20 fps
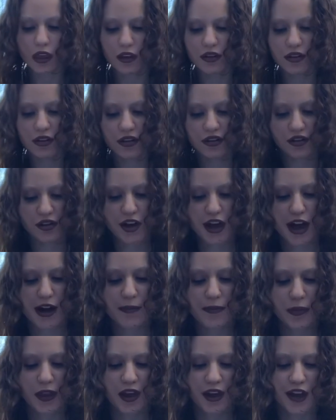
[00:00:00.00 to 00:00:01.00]
So yeah.
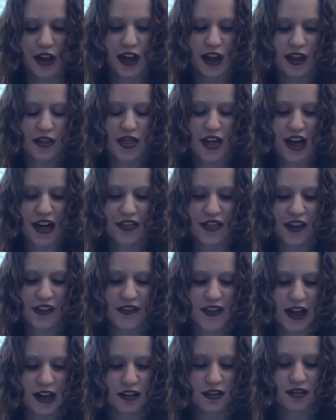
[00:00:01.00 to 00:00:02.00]
Then the
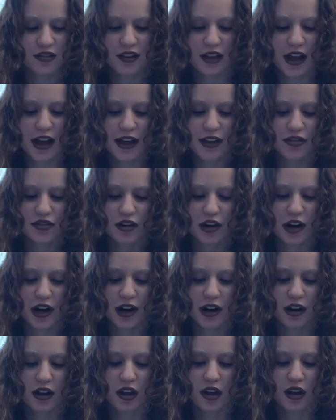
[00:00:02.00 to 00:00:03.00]
next lines
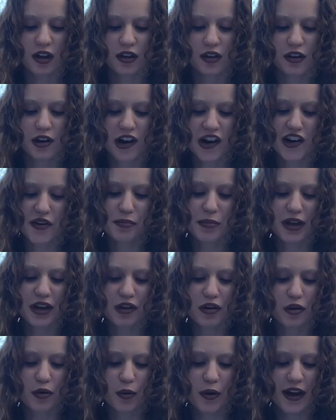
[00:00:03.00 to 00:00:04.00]
are, gotta
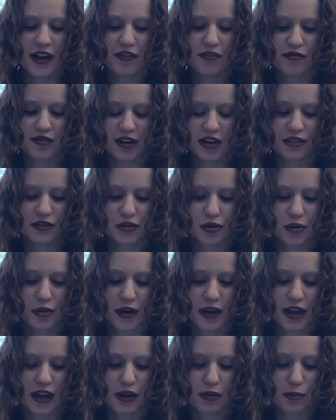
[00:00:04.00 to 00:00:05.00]
make a way, find a
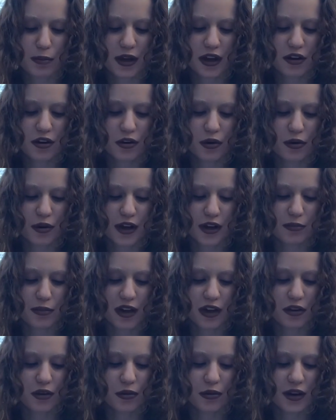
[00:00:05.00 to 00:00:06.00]
way, make a way,
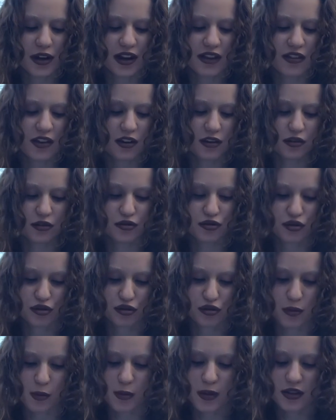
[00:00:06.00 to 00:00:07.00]
make a way. And then he
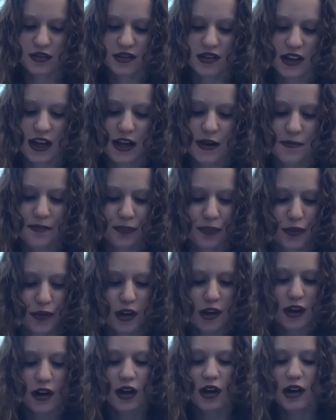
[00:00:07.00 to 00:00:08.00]
just repeats that.
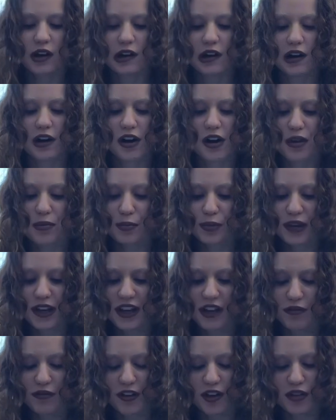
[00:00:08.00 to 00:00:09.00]

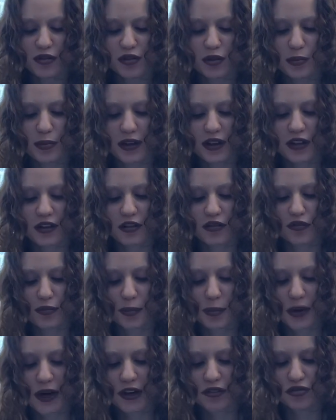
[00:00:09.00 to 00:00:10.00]
Blade feels a bit of
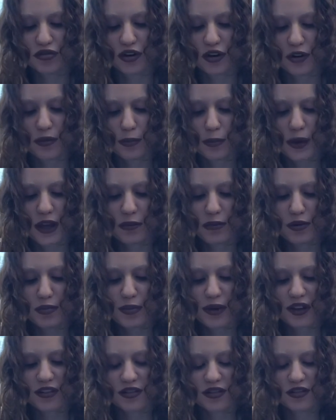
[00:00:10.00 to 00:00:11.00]
pressure, maybe
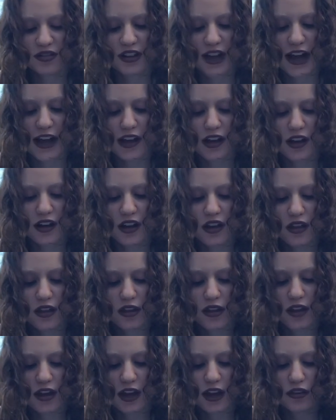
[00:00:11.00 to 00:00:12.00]
by society,
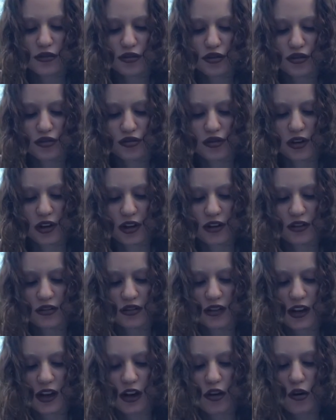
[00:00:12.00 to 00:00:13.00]
the industry is
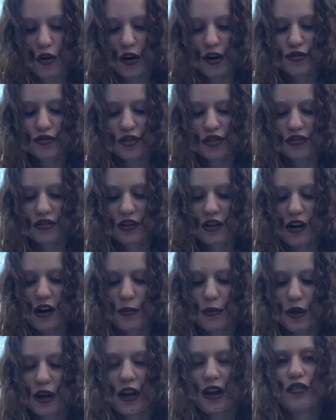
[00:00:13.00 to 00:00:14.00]
in, or just a
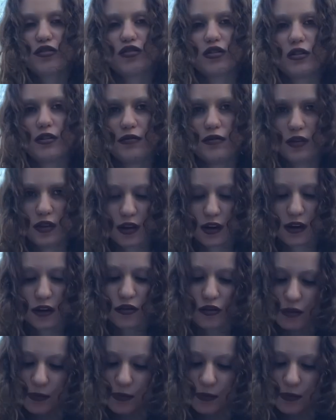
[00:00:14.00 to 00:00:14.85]
combination of things.